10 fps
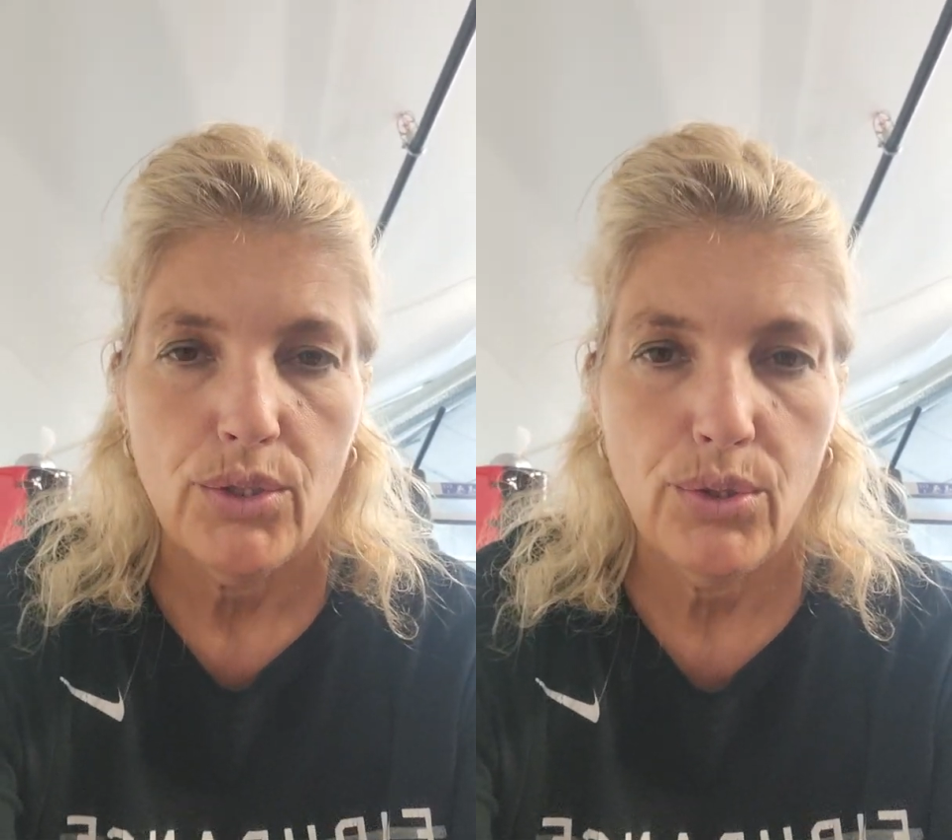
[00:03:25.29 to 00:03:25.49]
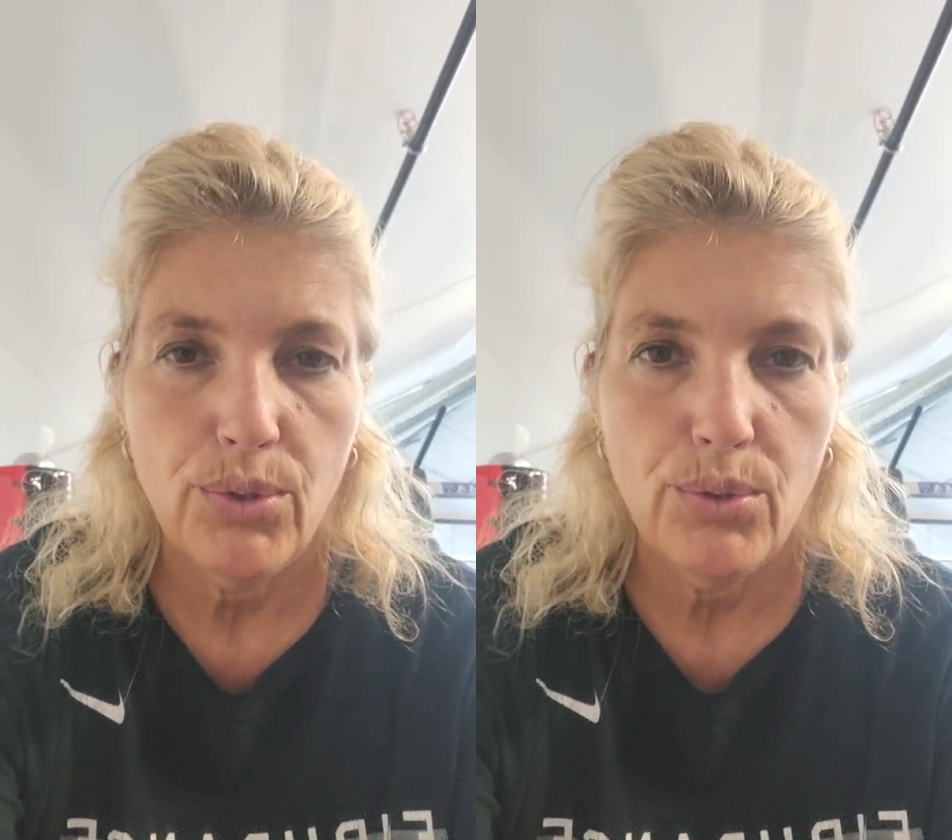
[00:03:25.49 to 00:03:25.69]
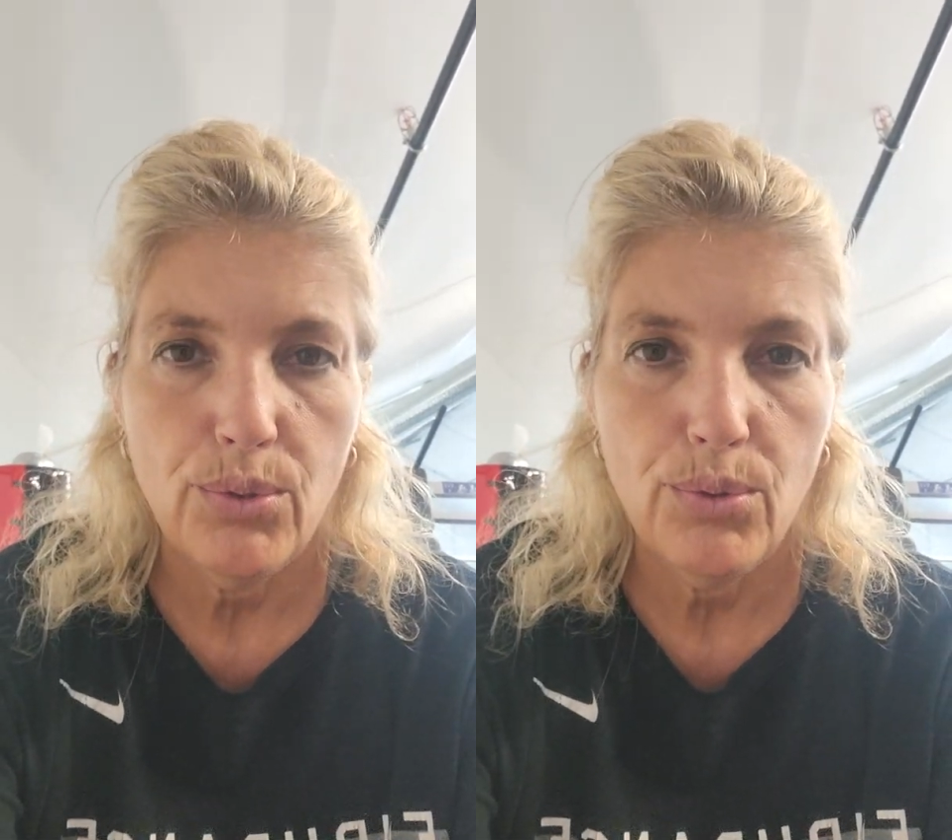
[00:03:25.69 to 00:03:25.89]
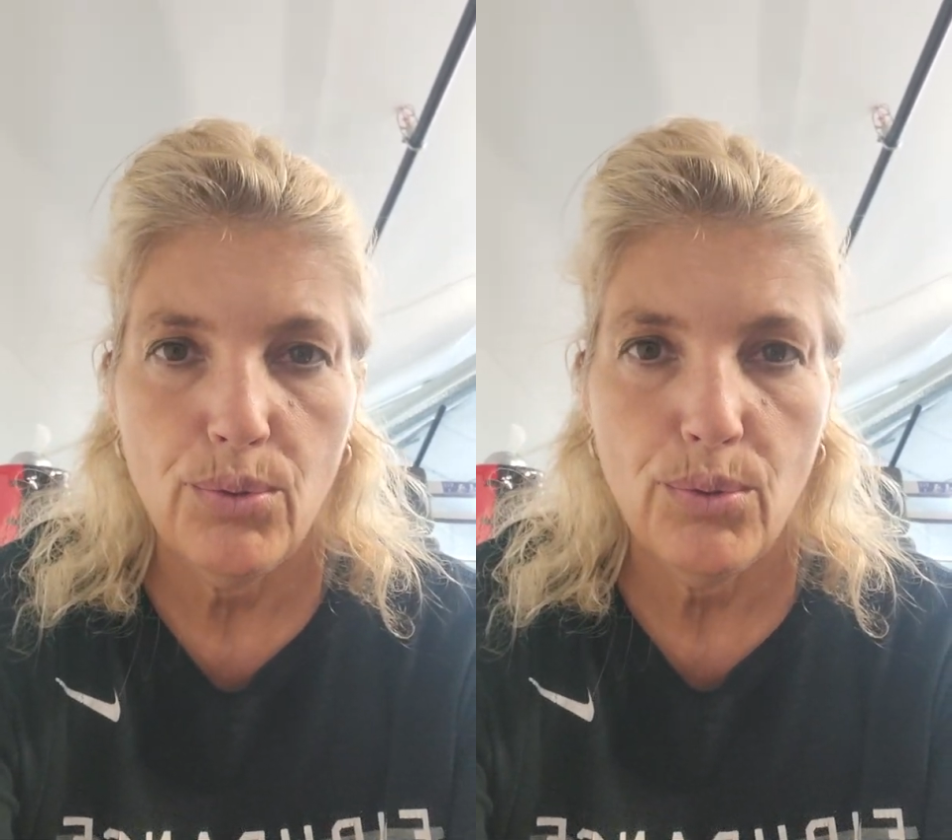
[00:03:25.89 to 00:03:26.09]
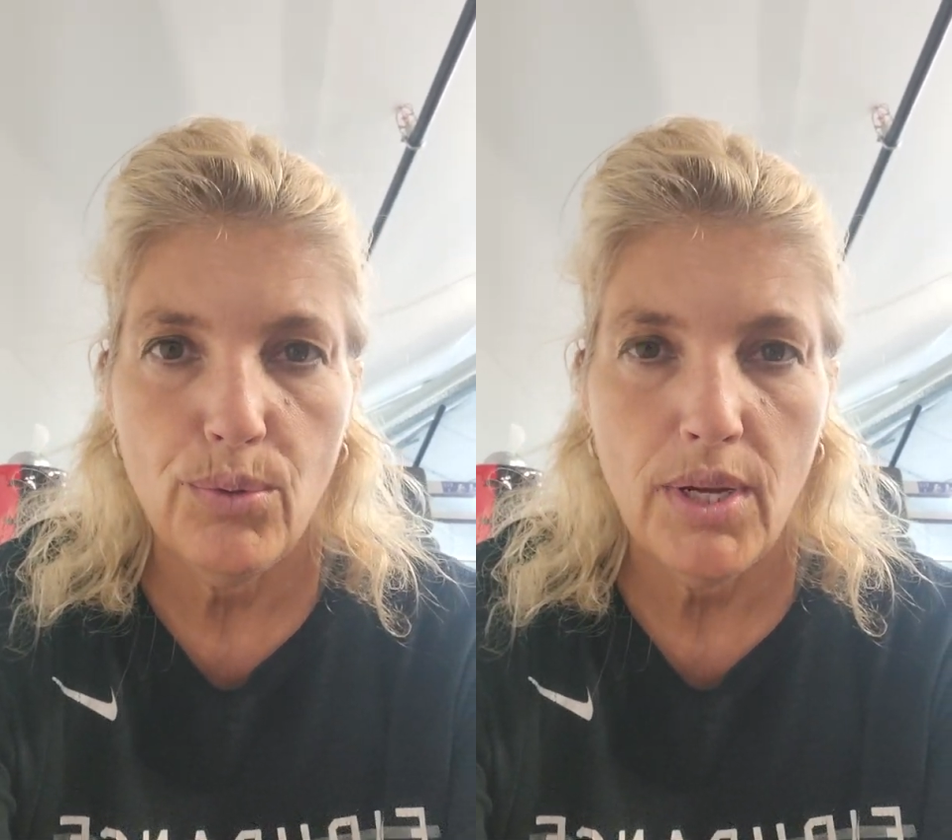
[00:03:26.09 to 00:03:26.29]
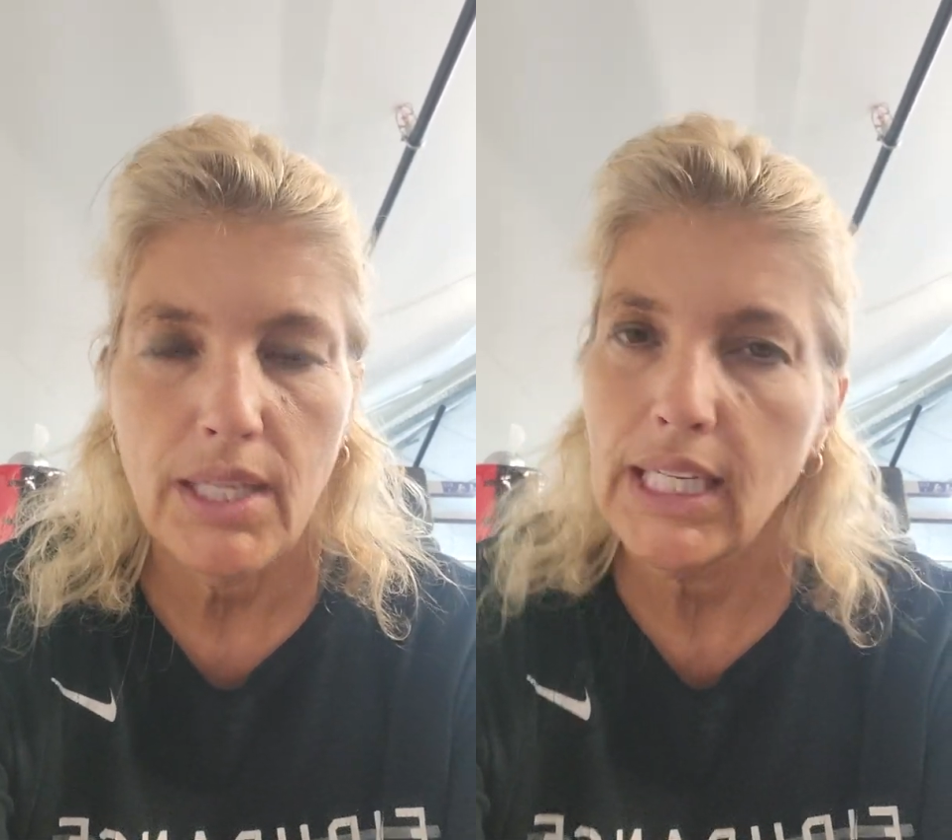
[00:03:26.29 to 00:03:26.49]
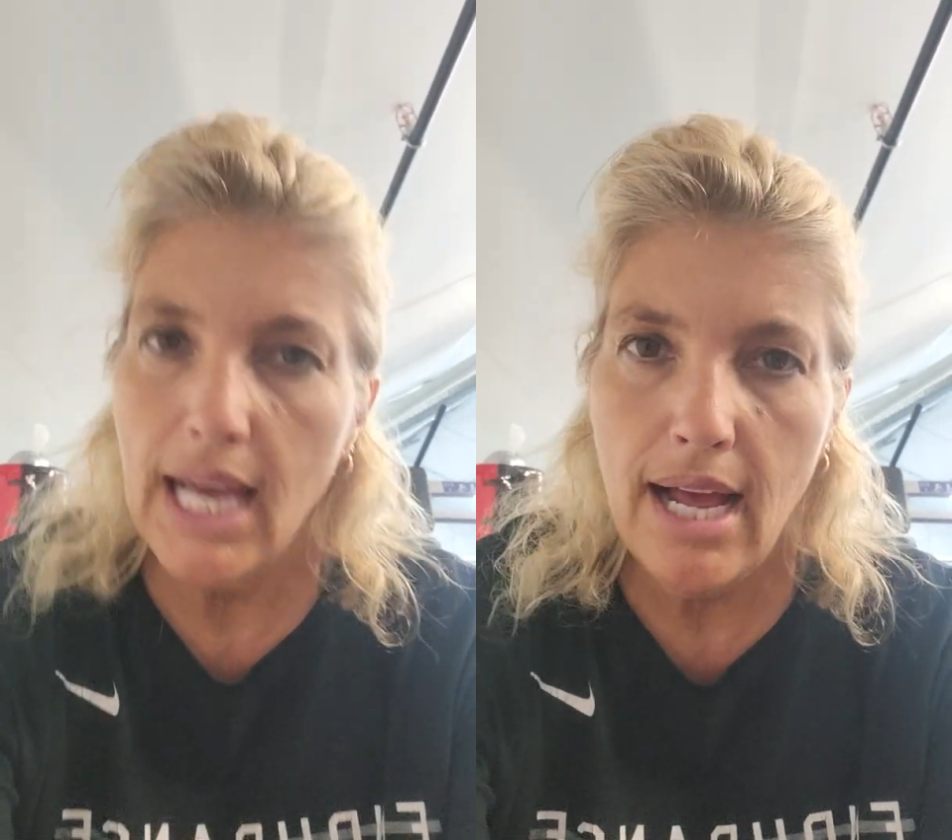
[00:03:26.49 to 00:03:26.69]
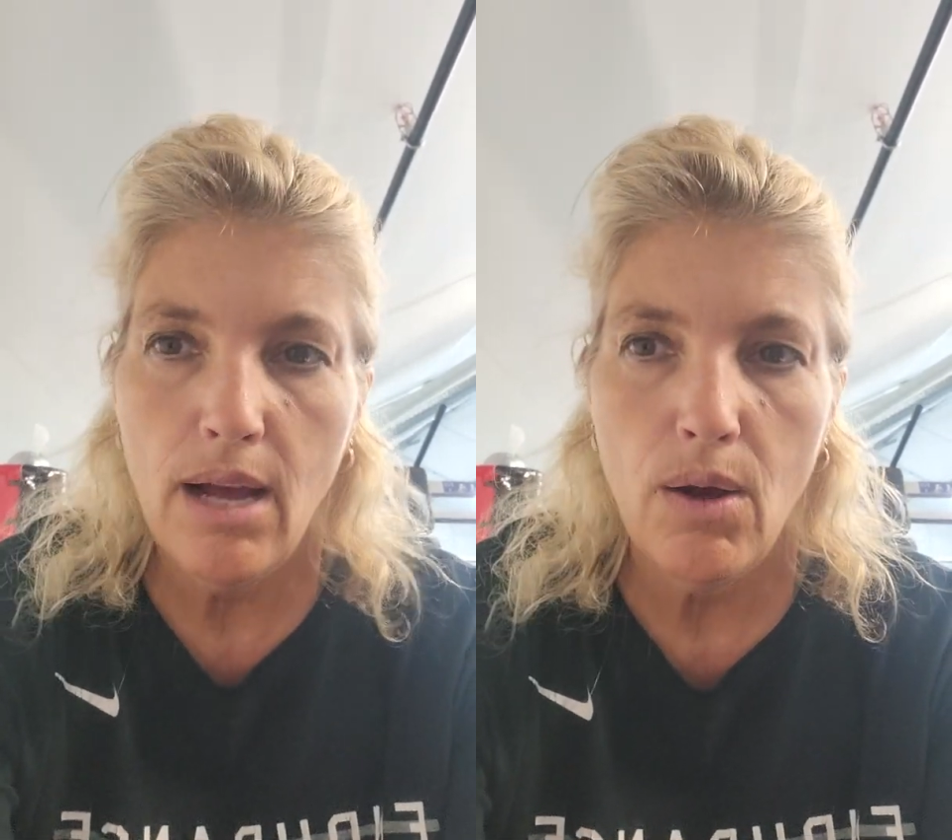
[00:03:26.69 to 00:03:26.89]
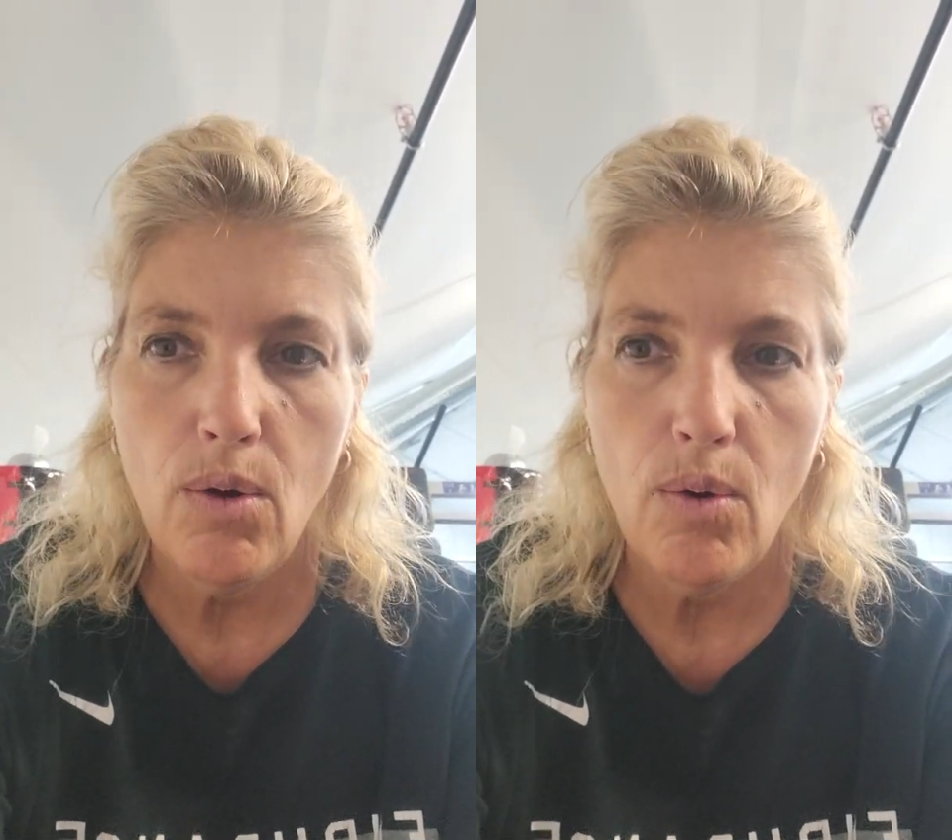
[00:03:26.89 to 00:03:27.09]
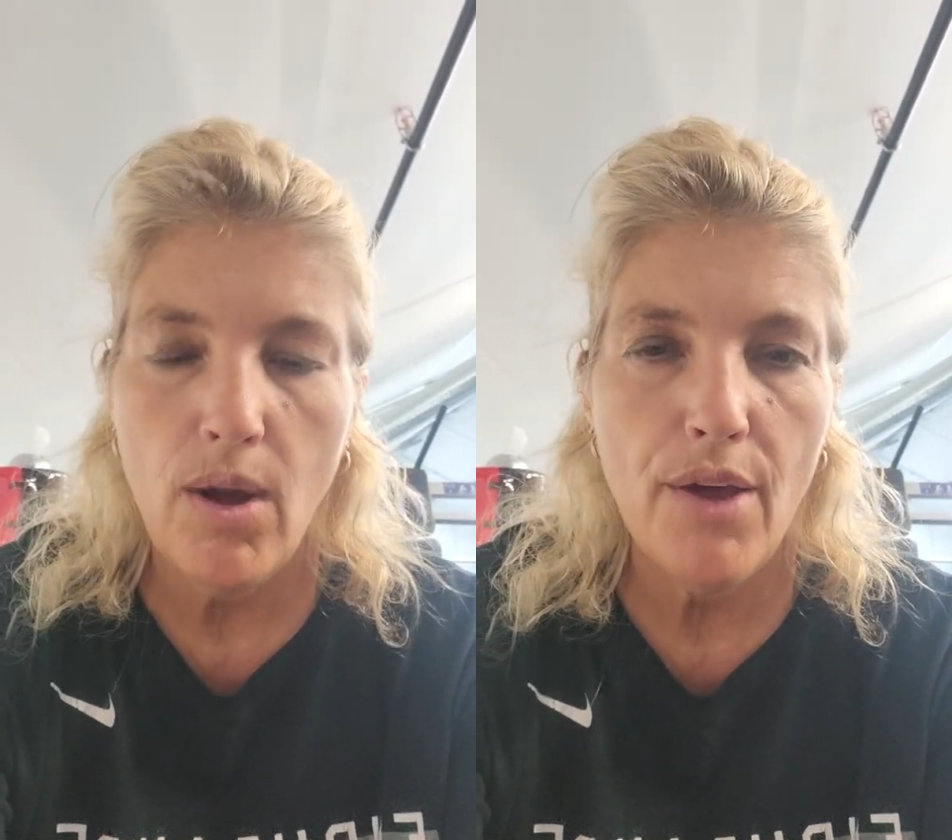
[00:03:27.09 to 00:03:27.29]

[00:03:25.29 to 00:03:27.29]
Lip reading: to allow